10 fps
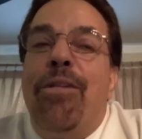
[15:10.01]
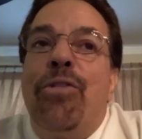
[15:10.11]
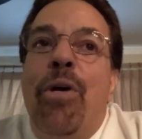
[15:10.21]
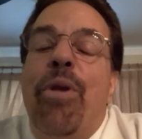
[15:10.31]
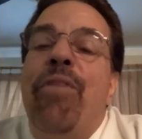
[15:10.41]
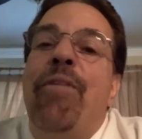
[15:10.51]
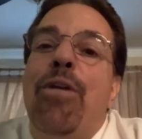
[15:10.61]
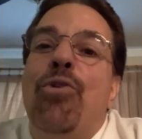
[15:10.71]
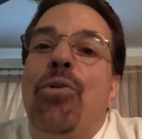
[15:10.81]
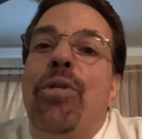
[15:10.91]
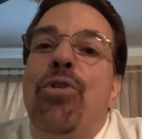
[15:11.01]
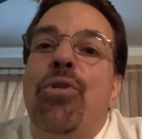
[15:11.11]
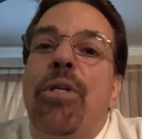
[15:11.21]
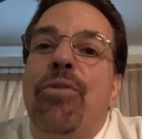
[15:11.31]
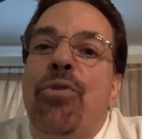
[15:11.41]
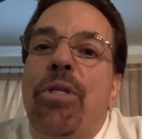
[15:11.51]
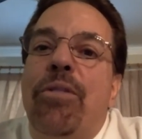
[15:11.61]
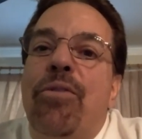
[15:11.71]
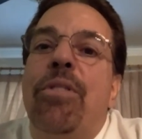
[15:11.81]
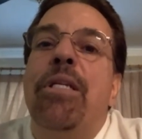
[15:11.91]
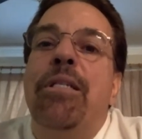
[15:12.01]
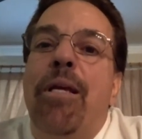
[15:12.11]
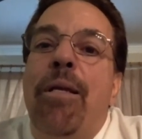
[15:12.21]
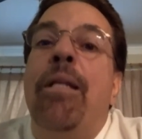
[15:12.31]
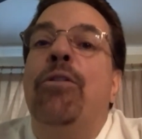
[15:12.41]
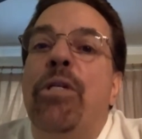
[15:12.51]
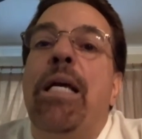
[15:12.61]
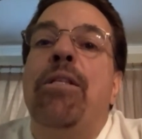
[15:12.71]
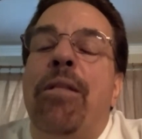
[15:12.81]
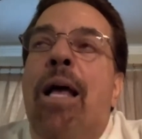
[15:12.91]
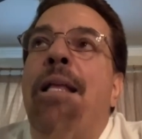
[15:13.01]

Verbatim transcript: so eventually she she did because you know,